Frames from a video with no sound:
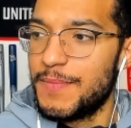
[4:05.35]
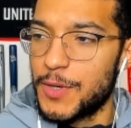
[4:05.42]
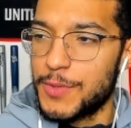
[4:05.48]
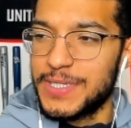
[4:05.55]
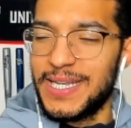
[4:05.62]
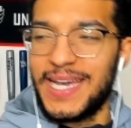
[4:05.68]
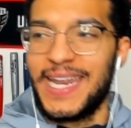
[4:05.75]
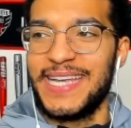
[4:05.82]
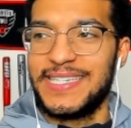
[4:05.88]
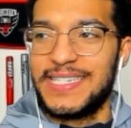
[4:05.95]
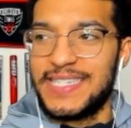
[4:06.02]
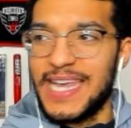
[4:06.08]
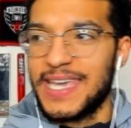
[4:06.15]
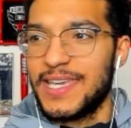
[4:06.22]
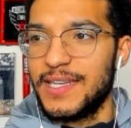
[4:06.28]
There was not a
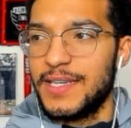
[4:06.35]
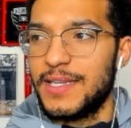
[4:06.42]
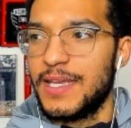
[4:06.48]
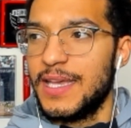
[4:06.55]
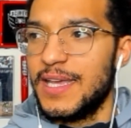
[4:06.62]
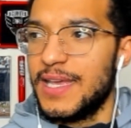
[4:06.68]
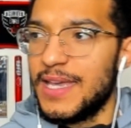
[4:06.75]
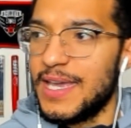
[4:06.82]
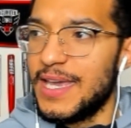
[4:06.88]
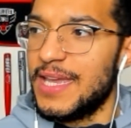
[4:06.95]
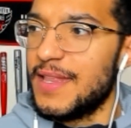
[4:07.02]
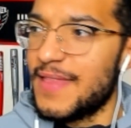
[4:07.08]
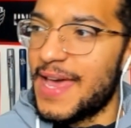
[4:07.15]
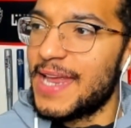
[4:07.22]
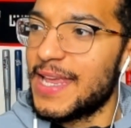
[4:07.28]
second
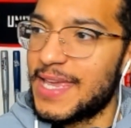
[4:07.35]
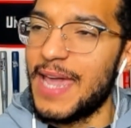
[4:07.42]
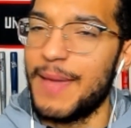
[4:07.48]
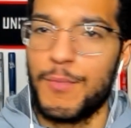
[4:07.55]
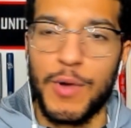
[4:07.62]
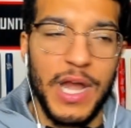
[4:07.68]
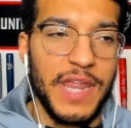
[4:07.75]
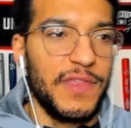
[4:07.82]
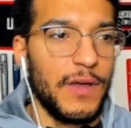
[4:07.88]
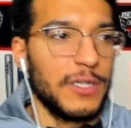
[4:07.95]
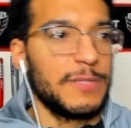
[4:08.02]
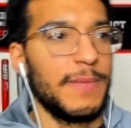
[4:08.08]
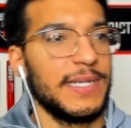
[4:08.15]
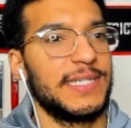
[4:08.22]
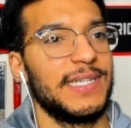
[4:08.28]
in that game where I thought
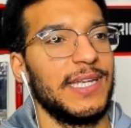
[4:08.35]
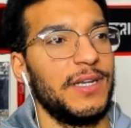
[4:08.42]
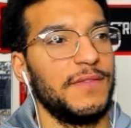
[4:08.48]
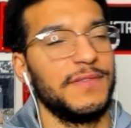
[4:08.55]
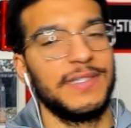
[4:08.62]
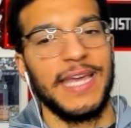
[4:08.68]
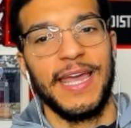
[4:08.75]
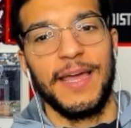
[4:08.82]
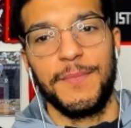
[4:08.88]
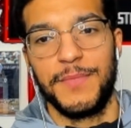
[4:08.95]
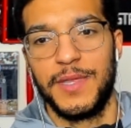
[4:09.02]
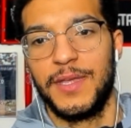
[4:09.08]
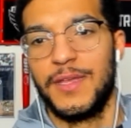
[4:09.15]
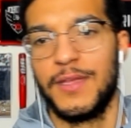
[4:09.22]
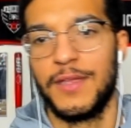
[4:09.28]
to myself, damn,
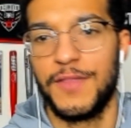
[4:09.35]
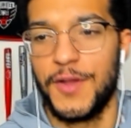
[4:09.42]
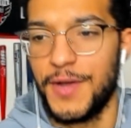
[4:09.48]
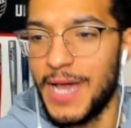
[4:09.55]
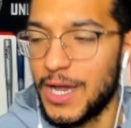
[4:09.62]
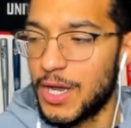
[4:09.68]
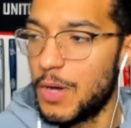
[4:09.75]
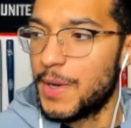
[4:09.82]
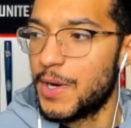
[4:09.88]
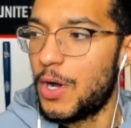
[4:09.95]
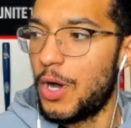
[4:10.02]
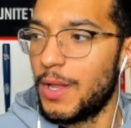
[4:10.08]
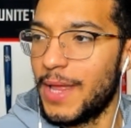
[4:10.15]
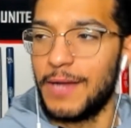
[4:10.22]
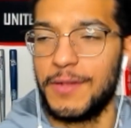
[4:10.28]
they're not going
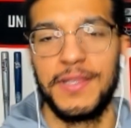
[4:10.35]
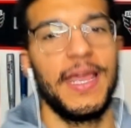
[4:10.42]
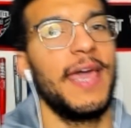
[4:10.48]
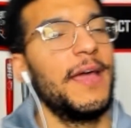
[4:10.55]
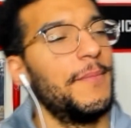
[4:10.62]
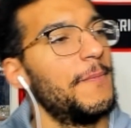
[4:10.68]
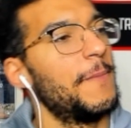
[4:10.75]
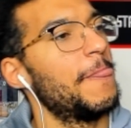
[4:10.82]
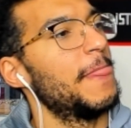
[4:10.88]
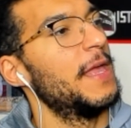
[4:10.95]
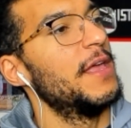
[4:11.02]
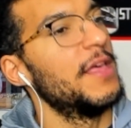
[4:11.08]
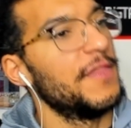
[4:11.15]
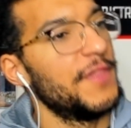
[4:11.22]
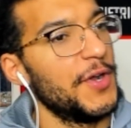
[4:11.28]
all out. Damn,
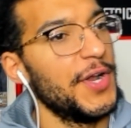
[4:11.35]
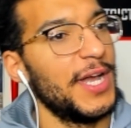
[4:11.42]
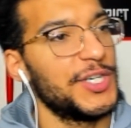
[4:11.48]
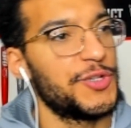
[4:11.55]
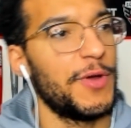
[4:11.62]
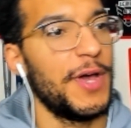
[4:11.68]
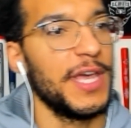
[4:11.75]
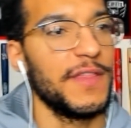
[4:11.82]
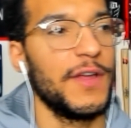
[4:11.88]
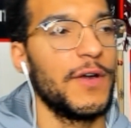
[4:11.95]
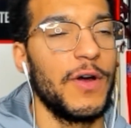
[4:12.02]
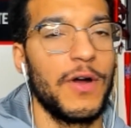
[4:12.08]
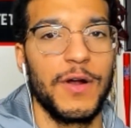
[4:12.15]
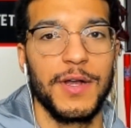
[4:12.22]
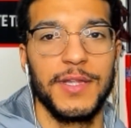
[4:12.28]
they're not trying their
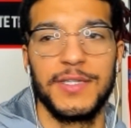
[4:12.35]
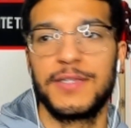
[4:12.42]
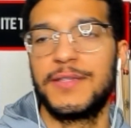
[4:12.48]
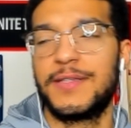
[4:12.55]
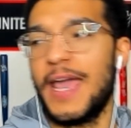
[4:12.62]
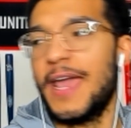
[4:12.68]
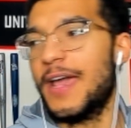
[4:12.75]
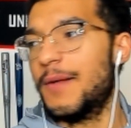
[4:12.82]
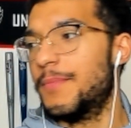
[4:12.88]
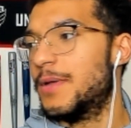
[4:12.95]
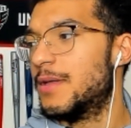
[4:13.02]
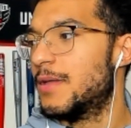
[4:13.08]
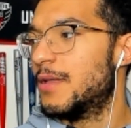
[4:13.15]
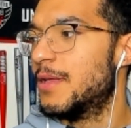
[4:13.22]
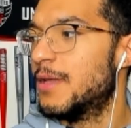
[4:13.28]
hardest. Damn.
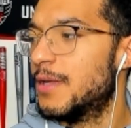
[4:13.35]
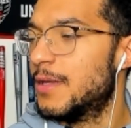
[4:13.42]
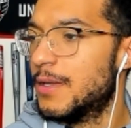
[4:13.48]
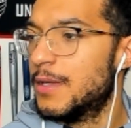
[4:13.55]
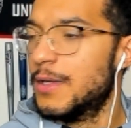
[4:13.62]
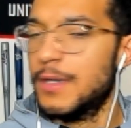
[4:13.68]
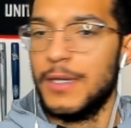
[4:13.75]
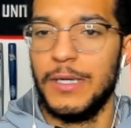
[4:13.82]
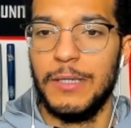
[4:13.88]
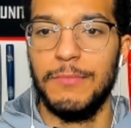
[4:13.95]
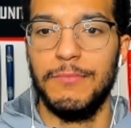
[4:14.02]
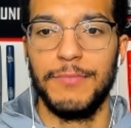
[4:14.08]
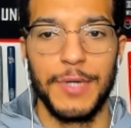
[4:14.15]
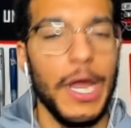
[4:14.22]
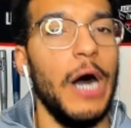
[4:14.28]

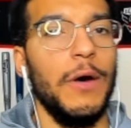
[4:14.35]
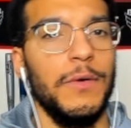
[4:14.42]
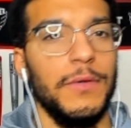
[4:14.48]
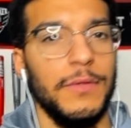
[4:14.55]
No.